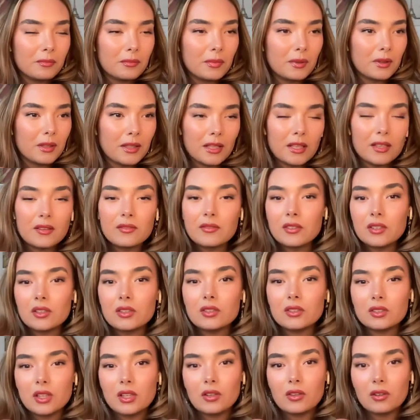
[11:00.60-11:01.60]
belief and a
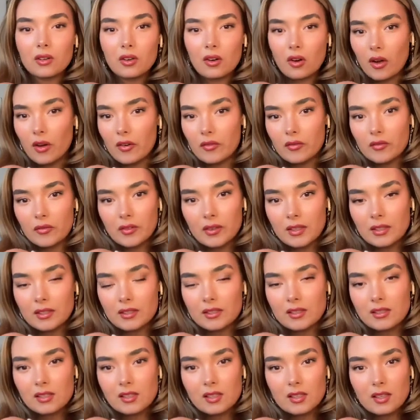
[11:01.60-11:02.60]
low
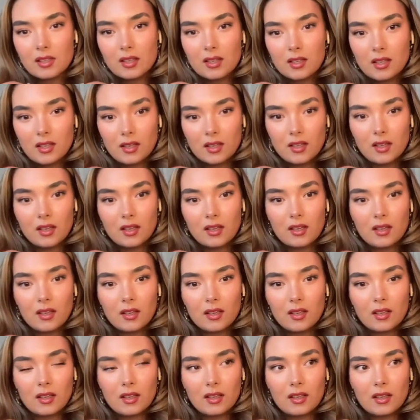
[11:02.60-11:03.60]
confidence,
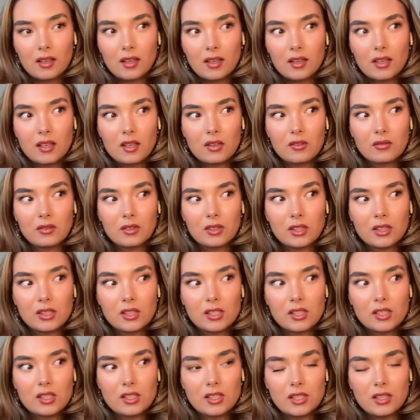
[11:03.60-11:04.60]
it can really
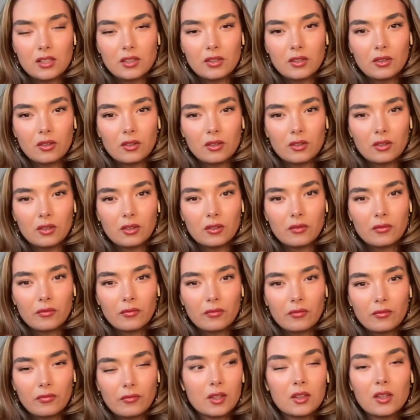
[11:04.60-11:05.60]
steal
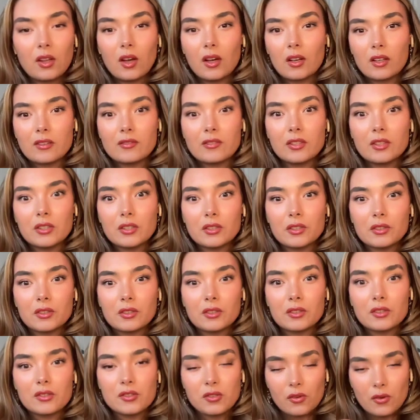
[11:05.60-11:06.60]
a lot of your
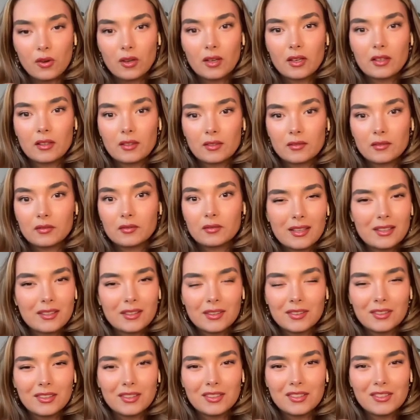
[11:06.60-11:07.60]
joy. I
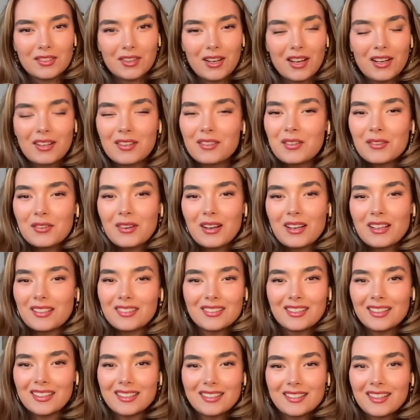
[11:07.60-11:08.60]
don't know why I
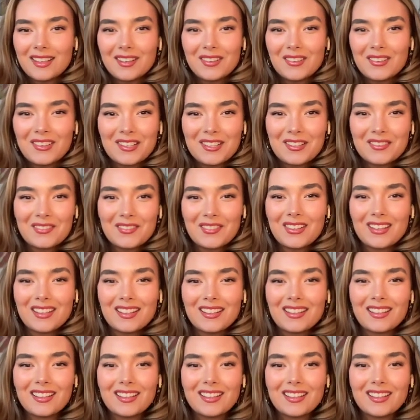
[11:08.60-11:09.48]
don't like that word, but